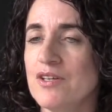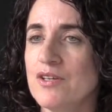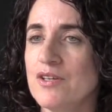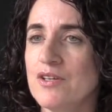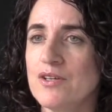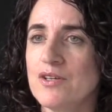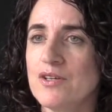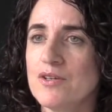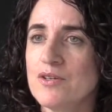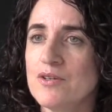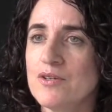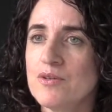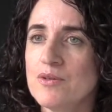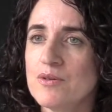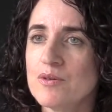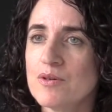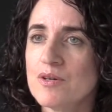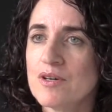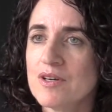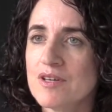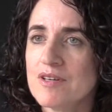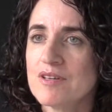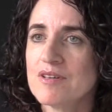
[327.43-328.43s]

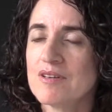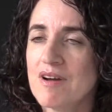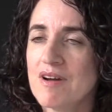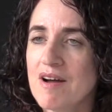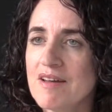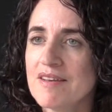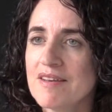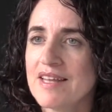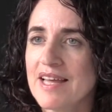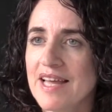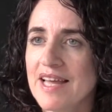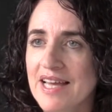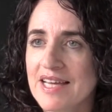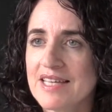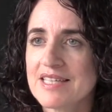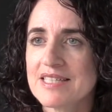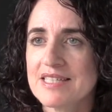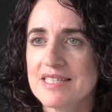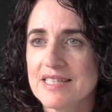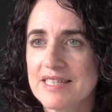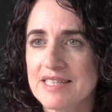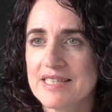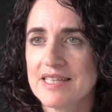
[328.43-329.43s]
you're not
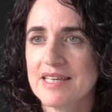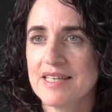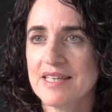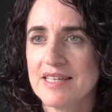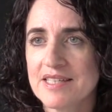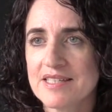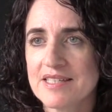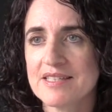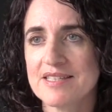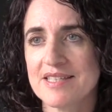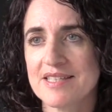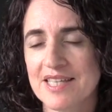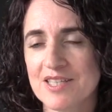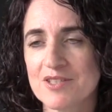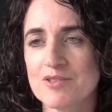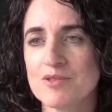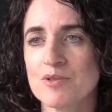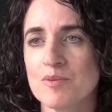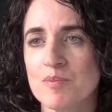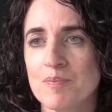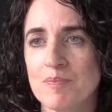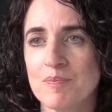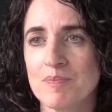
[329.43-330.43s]
actually getting
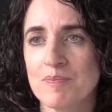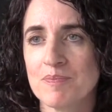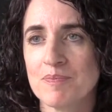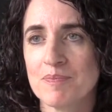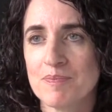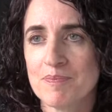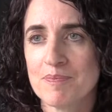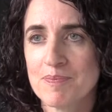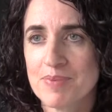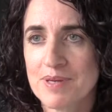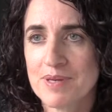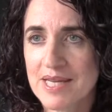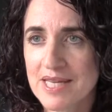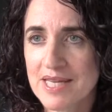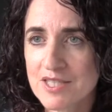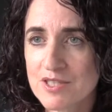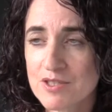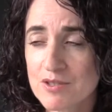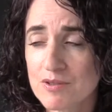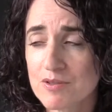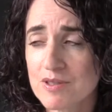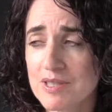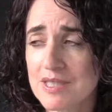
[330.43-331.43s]
sexual
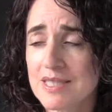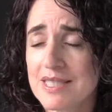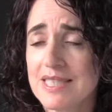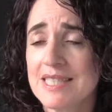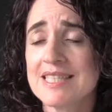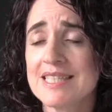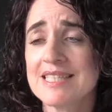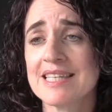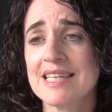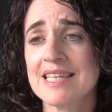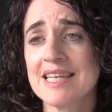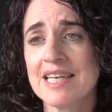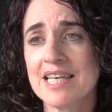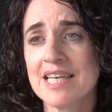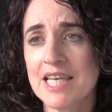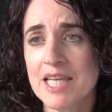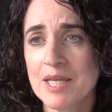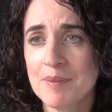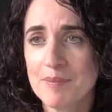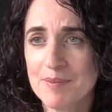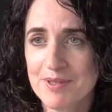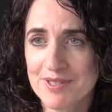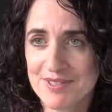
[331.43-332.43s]
pleasure, or at least
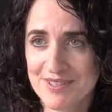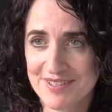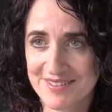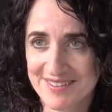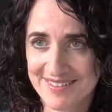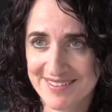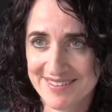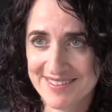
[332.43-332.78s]
limited,